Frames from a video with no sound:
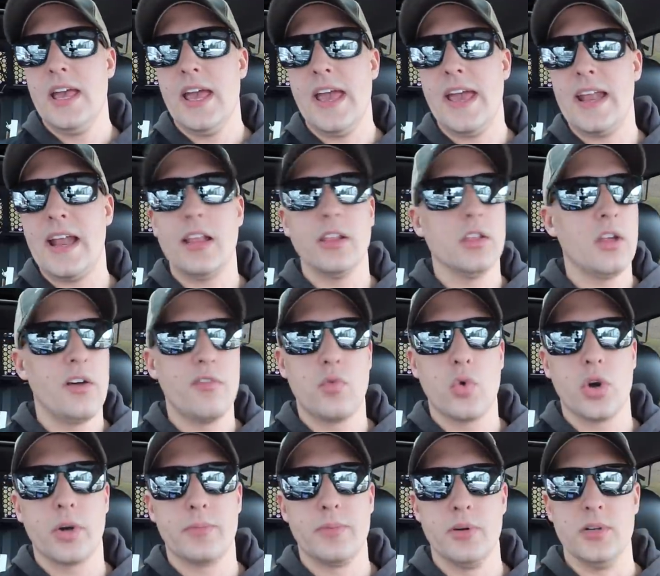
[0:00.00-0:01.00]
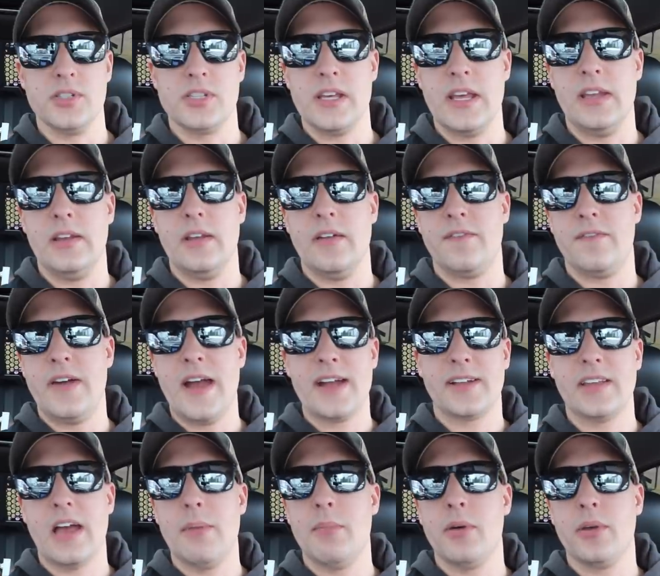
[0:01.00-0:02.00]
And I love work boots. And in
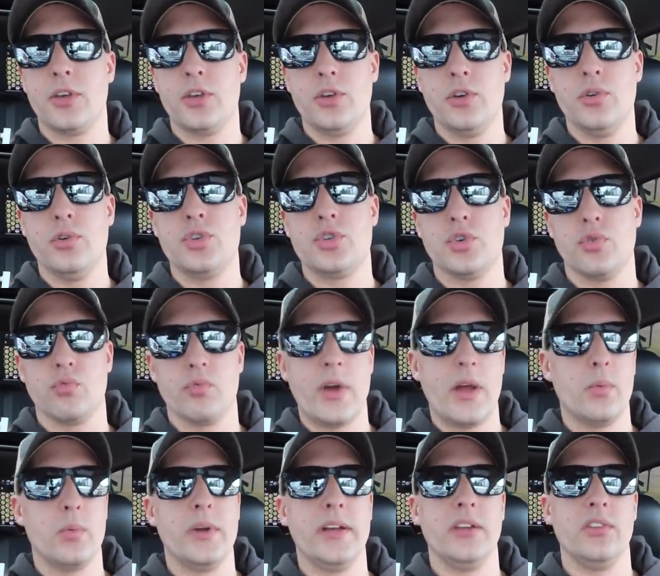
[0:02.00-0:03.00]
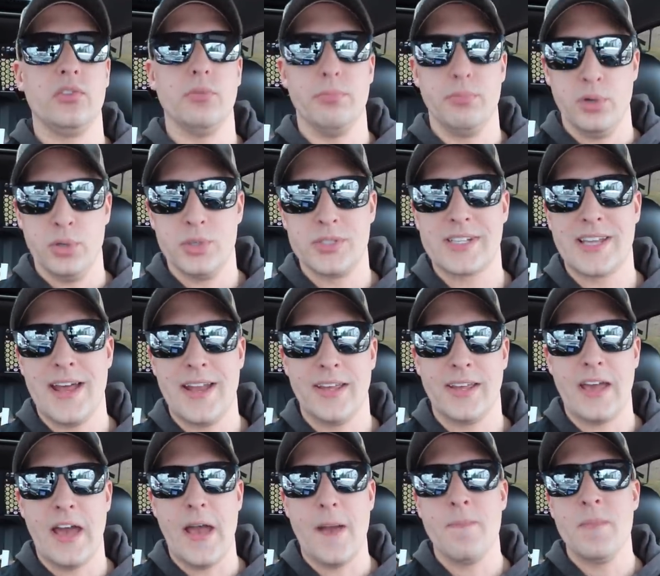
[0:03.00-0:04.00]
fact, I'm a huge Red Wings boots kind of
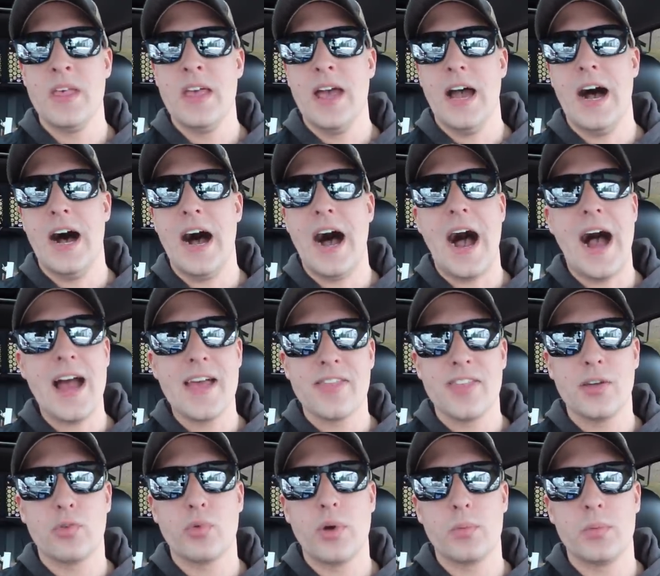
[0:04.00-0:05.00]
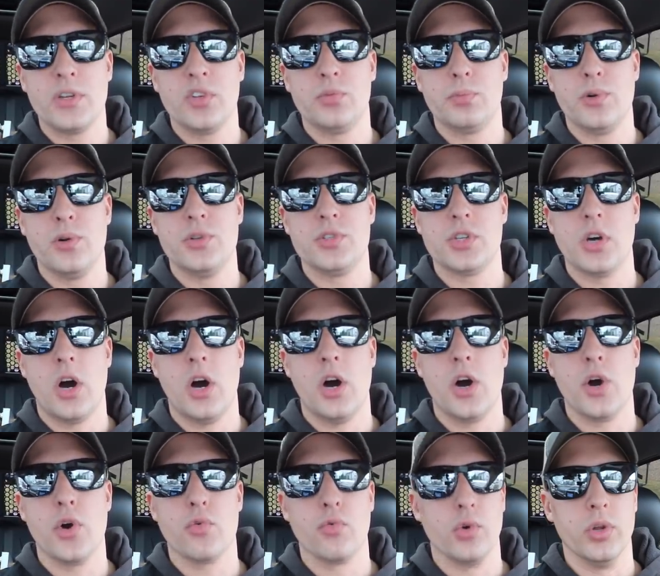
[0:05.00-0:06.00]
guy. Uh, I think Red Wings boots
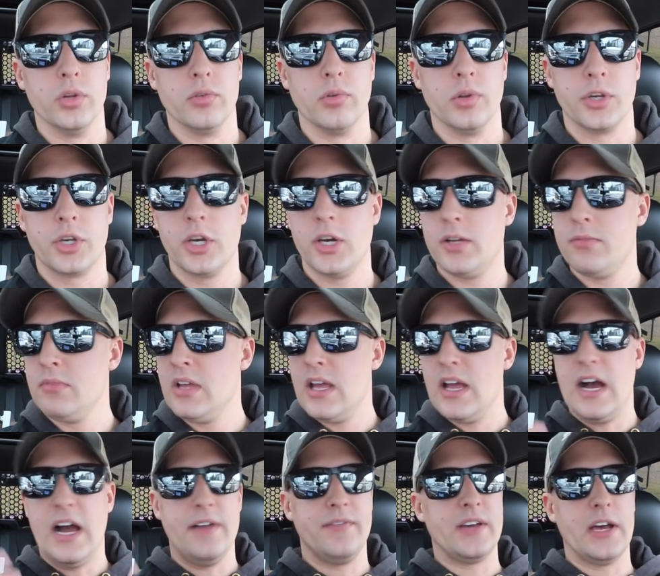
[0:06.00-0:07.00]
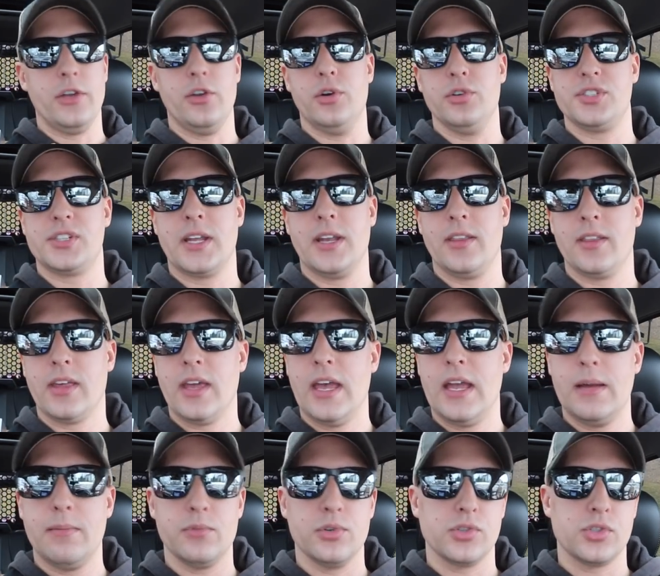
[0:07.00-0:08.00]
are really, really good. I've got no skin in the
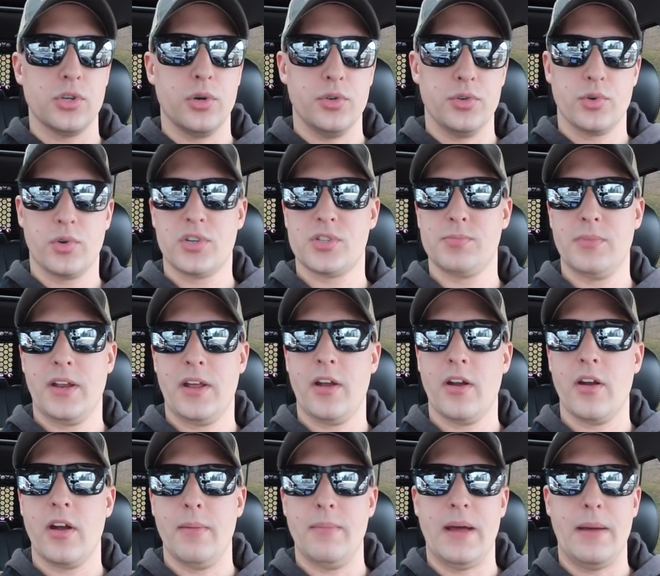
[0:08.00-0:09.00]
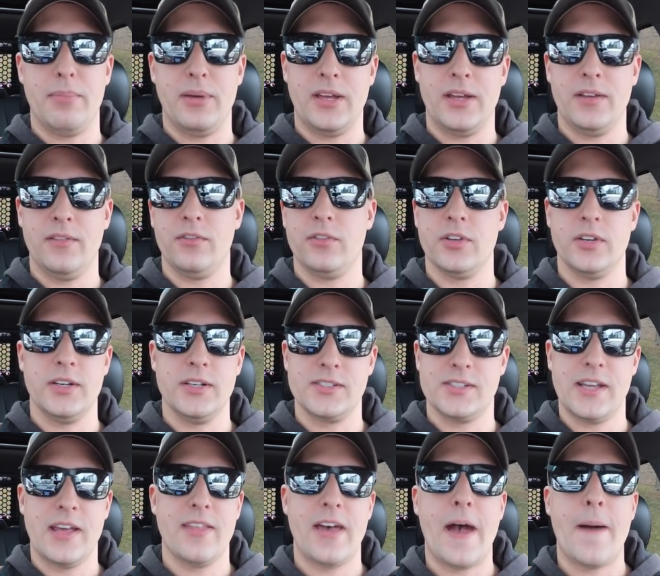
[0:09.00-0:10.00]
game. There's no endorsement here. I'm not paid to
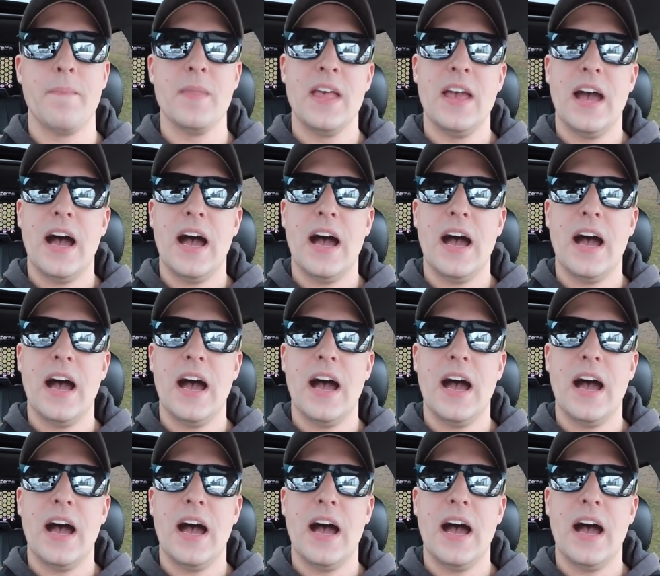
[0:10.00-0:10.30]
say that.